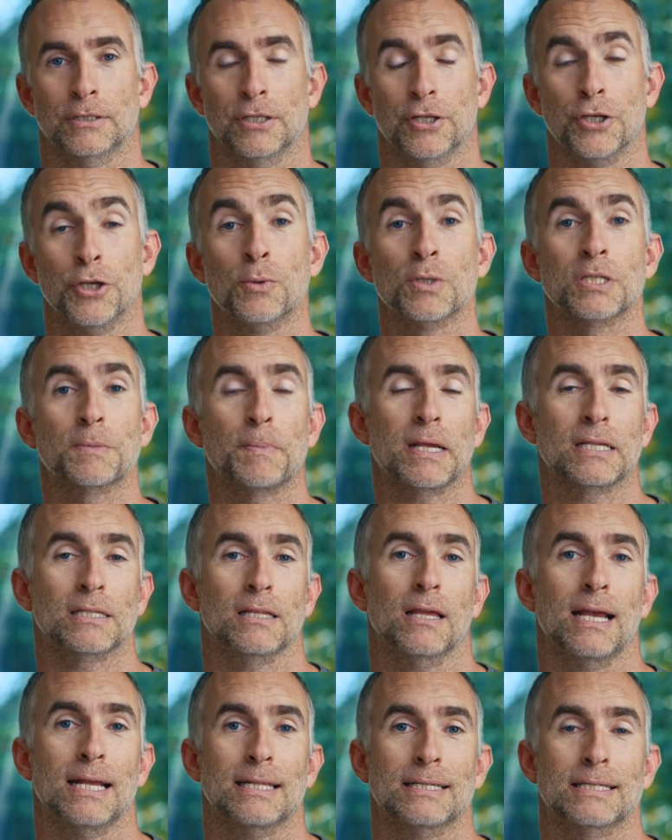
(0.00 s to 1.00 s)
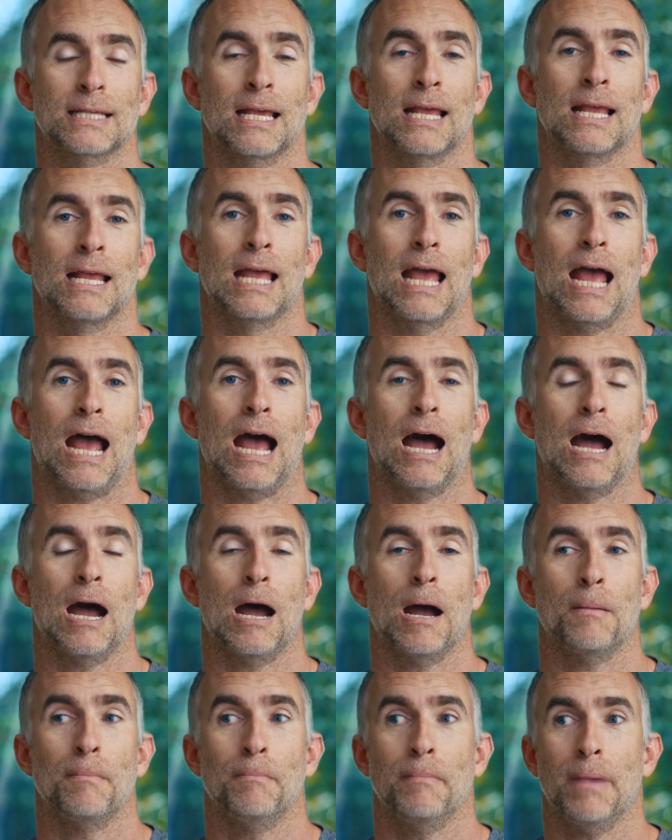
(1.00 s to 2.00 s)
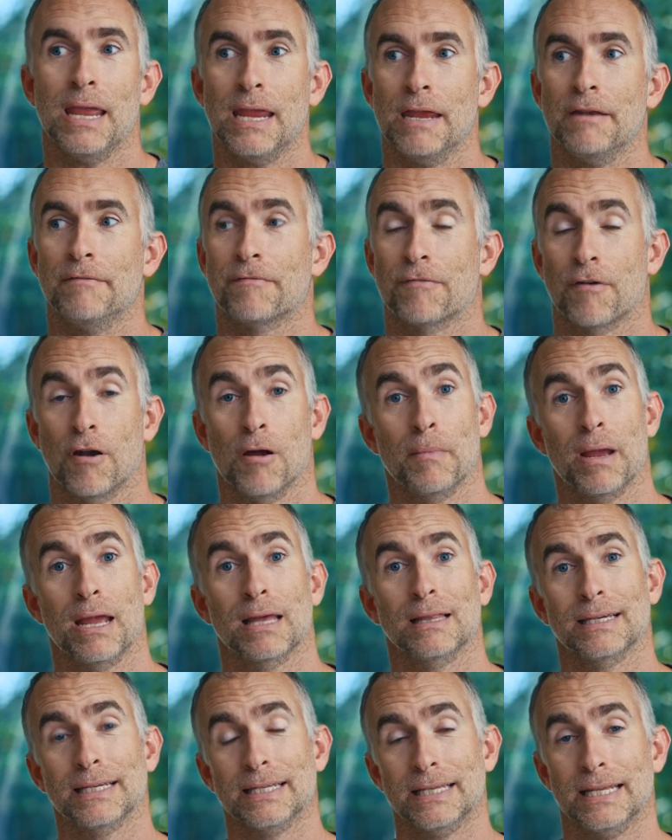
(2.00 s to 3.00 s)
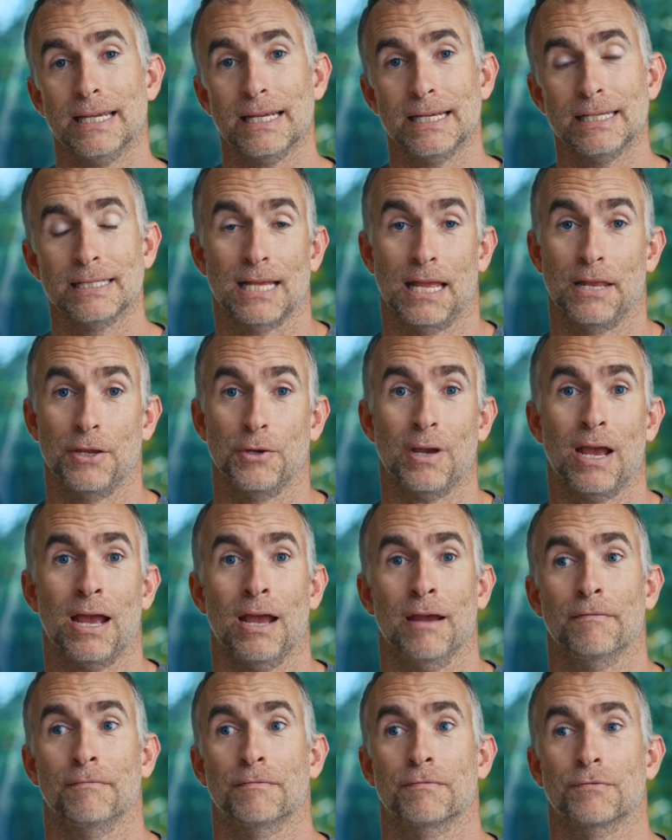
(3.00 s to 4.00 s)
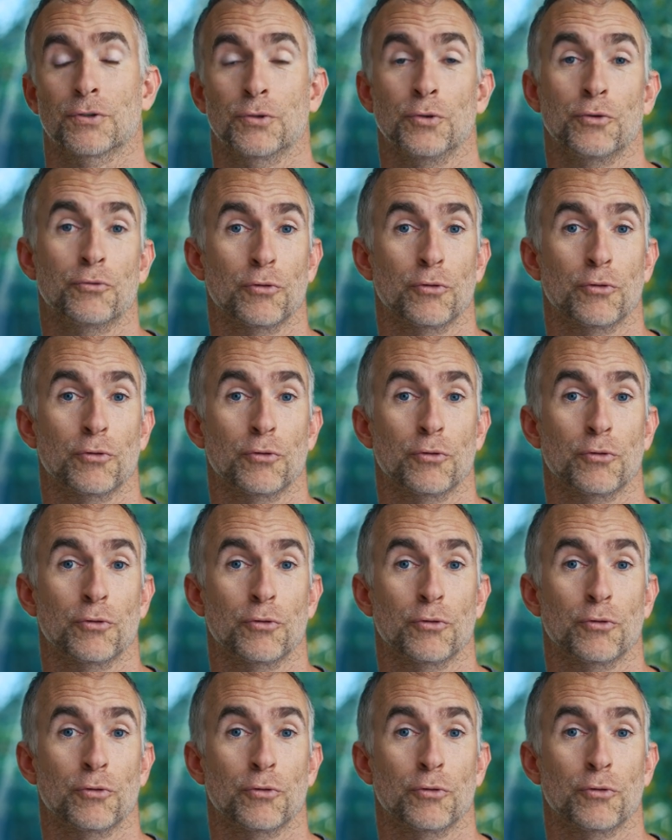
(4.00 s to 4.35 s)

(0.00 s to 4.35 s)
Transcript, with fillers: Newer space lights are made from LEDs, and you have two